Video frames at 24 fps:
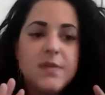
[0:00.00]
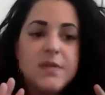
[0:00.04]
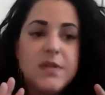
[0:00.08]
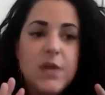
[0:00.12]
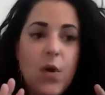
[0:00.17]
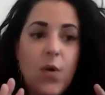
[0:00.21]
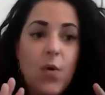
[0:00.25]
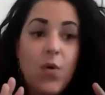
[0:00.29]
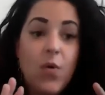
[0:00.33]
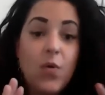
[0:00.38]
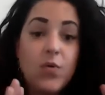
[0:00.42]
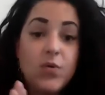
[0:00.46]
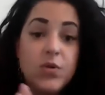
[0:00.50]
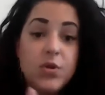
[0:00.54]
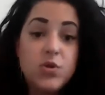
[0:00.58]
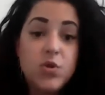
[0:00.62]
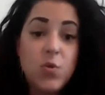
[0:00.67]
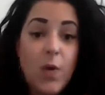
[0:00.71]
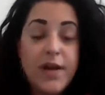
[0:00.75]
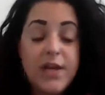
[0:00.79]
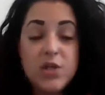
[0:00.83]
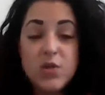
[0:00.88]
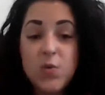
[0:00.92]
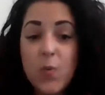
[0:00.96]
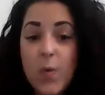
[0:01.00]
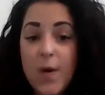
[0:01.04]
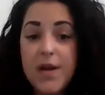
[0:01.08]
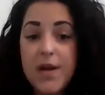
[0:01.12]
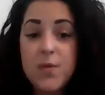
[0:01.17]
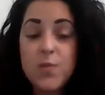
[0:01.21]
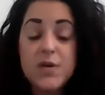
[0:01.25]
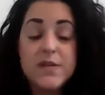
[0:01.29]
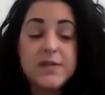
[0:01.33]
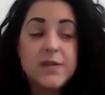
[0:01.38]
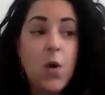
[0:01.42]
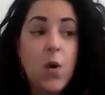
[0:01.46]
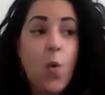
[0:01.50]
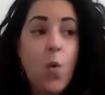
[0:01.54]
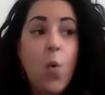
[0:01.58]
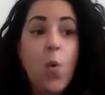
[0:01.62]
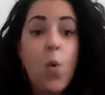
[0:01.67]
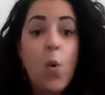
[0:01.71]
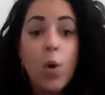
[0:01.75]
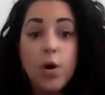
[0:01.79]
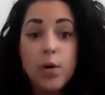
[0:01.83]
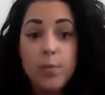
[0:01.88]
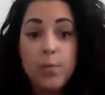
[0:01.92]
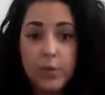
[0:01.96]
So 2020 was a
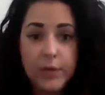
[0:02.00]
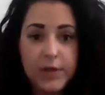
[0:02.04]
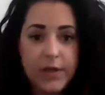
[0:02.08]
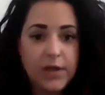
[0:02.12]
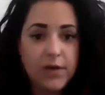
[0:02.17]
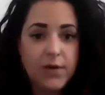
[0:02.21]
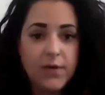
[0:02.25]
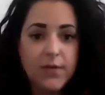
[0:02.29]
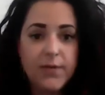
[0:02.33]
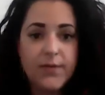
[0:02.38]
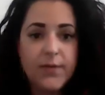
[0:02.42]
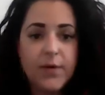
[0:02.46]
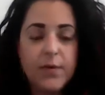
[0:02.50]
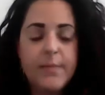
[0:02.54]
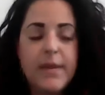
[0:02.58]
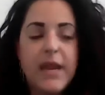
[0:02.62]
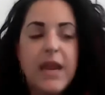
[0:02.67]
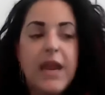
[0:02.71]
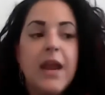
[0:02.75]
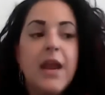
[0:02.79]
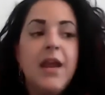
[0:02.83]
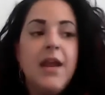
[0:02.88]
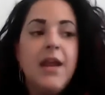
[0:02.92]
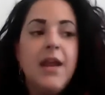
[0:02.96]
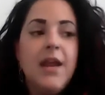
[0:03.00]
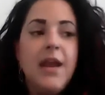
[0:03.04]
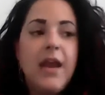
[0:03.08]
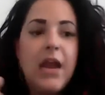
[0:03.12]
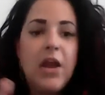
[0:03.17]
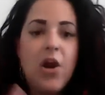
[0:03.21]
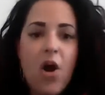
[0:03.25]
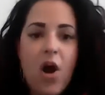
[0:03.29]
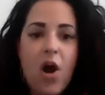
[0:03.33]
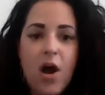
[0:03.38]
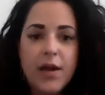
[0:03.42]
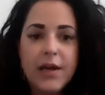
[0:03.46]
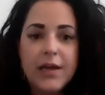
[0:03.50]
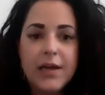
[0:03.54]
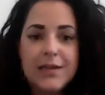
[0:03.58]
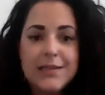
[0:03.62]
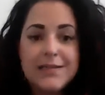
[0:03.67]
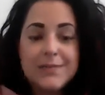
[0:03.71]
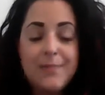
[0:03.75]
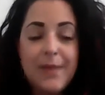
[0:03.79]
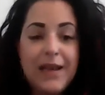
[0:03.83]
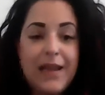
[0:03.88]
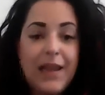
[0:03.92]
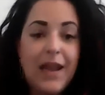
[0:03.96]
horrible year for me. In
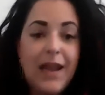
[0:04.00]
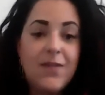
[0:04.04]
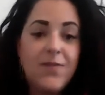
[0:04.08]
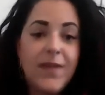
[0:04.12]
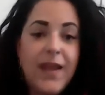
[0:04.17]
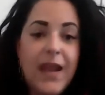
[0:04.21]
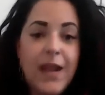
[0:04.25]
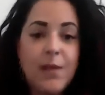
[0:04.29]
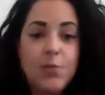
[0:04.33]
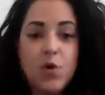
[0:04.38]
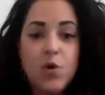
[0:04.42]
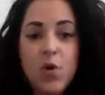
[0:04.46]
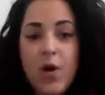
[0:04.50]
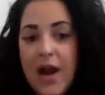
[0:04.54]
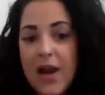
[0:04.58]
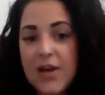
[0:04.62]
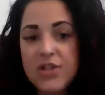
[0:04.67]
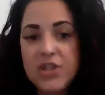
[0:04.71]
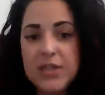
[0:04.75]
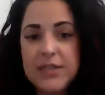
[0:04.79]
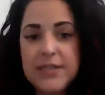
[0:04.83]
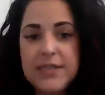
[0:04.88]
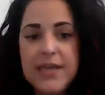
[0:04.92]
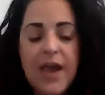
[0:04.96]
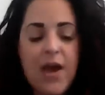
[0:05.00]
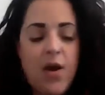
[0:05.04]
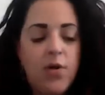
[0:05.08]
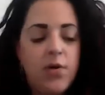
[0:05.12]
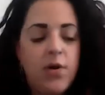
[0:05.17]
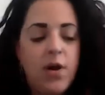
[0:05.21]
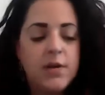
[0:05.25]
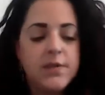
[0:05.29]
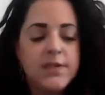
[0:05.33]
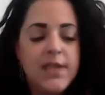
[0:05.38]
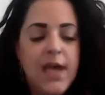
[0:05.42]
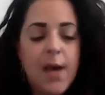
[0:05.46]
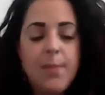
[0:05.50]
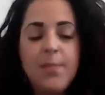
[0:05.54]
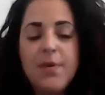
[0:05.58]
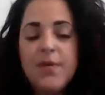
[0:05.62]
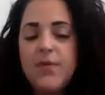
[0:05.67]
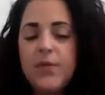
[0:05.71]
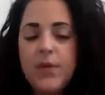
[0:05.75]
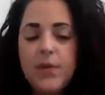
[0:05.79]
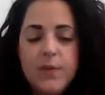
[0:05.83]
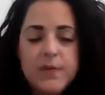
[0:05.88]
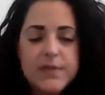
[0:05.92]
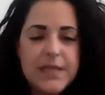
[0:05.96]
August, my life came crashing down. On top
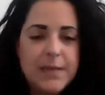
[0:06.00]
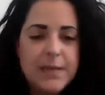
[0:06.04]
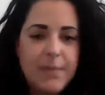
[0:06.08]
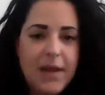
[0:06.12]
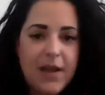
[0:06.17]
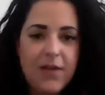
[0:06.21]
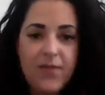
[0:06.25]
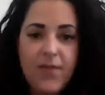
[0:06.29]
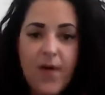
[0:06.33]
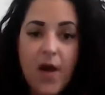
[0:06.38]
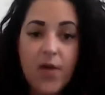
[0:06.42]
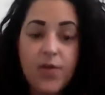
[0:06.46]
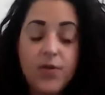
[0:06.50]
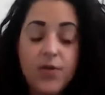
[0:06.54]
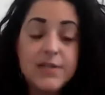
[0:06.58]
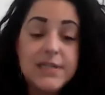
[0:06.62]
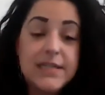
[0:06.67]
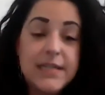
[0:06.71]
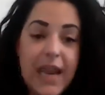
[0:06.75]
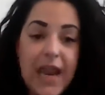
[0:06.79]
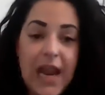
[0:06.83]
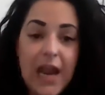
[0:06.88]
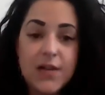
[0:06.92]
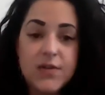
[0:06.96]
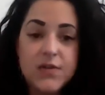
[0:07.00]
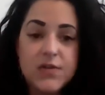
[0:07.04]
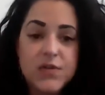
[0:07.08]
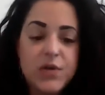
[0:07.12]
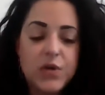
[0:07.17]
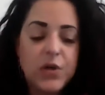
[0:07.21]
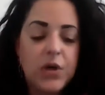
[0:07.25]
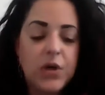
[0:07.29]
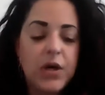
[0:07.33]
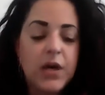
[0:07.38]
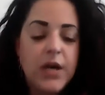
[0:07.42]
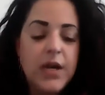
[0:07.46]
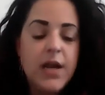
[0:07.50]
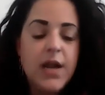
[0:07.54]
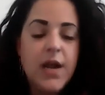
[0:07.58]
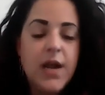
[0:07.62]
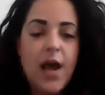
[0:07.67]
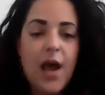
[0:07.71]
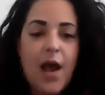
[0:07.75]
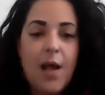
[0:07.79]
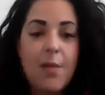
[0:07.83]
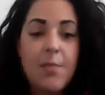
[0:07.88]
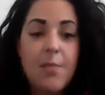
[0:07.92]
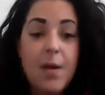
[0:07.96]
of losing my father to cancer,
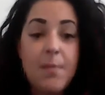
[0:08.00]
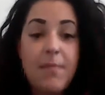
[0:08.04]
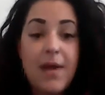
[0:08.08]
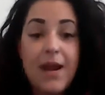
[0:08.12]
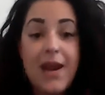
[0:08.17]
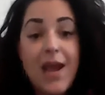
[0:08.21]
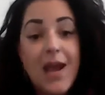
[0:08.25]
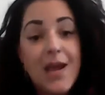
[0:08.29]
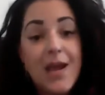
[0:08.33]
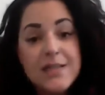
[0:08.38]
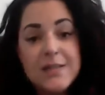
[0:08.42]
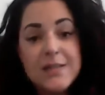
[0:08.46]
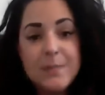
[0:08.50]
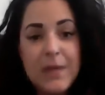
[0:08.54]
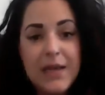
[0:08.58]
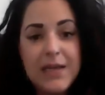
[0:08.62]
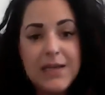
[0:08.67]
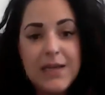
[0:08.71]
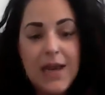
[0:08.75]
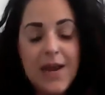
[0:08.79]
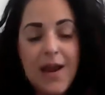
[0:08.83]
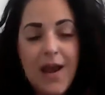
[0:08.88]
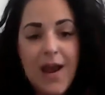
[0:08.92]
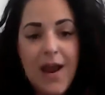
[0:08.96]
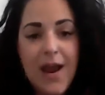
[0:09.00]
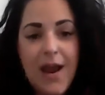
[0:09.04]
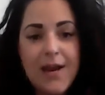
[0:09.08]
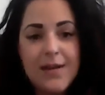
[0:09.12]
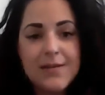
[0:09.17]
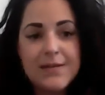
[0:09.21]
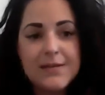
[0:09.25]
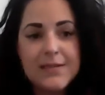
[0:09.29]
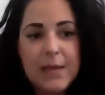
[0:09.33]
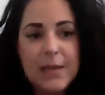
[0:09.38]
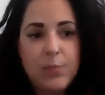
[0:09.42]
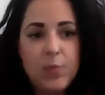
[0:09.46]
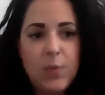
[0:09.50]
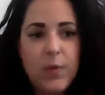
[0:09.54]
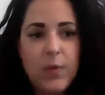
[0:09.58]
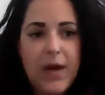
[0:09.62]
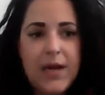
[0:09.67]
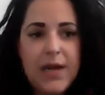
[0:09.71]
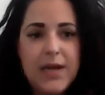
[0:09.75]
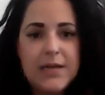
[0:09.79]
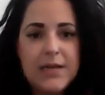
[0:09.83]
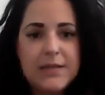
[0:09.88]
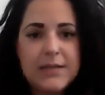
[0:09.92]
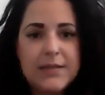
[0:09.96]
my husband and I
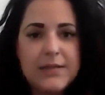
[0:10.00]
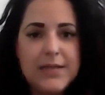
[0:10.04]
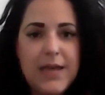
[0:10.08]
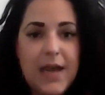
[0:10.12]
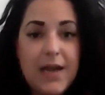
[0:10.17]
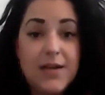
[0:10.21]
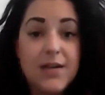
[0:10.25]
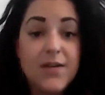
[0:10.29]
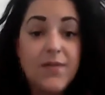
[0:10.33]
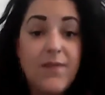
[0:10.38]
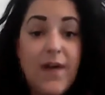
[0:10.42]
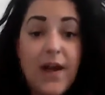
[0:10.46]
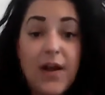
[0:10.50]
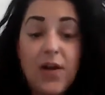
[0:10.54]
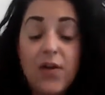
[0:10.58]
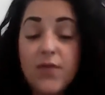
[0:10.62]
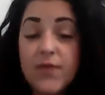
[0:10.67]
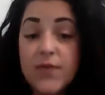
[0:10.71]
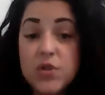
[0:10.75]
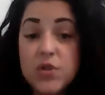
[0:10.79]
separated and decided to file